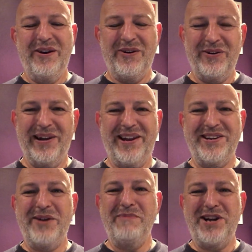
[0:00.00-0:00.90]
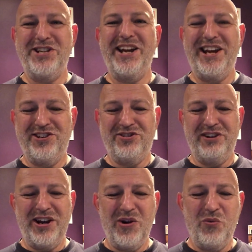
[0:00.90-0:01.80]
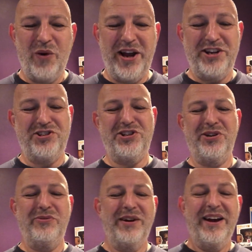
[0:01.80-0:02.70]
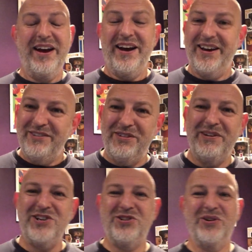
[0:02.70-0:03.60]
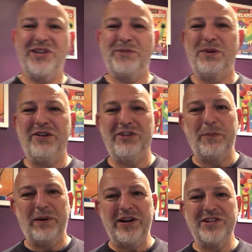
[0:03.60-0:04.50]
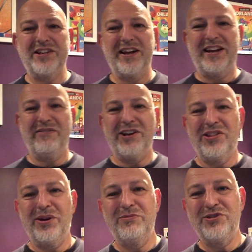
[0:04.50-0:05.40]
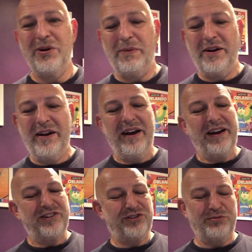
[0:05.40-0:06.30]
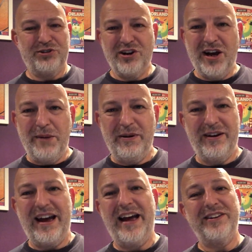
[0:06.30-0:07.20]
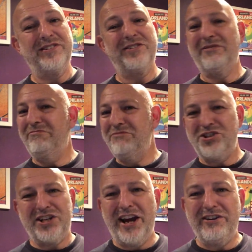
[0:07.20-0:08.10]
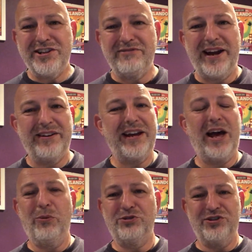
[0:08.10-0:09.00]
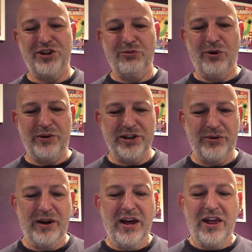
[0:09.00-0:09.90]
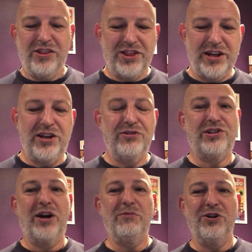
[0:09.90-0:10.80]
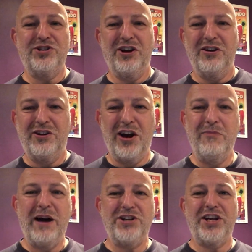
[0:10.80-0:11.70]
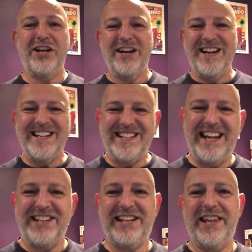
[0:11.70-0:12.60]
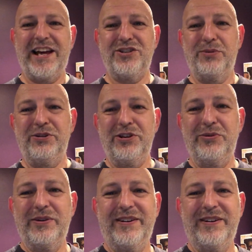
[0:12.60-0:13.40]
Orlando Magic history awaits you. If you've enjoyed this preview, please give it a thumbs up, subscribe and share it around. It helps us do what we do. Thank you so much. Go Magic. Let's get that W.